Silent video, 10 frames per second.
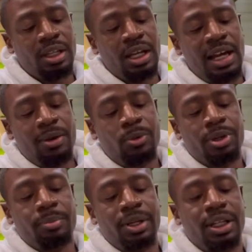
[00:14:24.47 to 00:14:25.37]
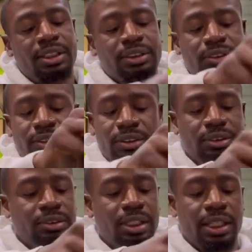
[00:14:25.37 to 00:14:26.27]
I water mine
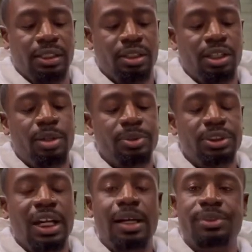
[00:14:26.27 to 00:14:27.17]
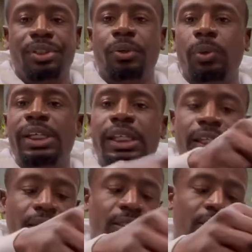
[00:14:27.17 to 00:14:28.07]
like a couple times in a week.
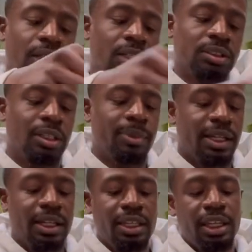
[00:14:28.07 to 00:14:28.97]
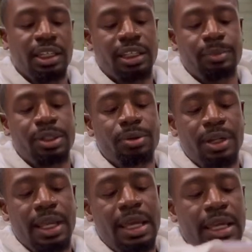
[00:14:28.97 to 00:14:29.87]
So I'm like, I can't keep
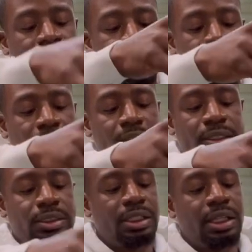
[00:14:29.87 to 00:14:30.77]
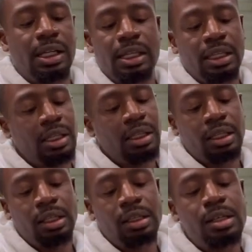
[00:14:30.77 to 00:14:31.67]
doing that. You know what I'm saying? I can't
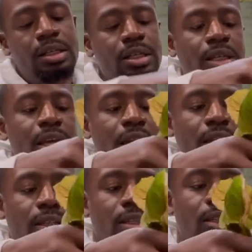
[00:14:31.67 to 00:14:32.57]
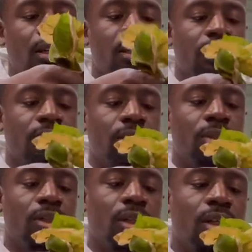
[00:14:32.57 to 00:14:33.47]
keep doing that.
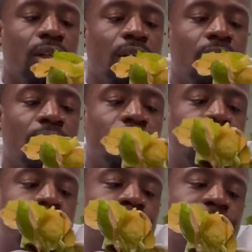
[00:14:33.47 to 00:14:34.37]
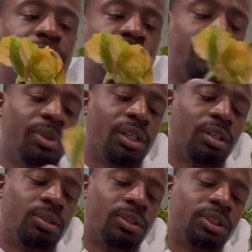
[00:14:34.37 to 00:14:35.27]
So this is me, of
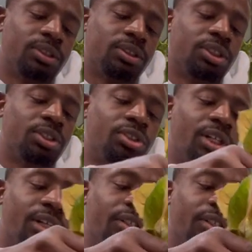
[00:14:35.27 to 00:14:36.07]
course, just trying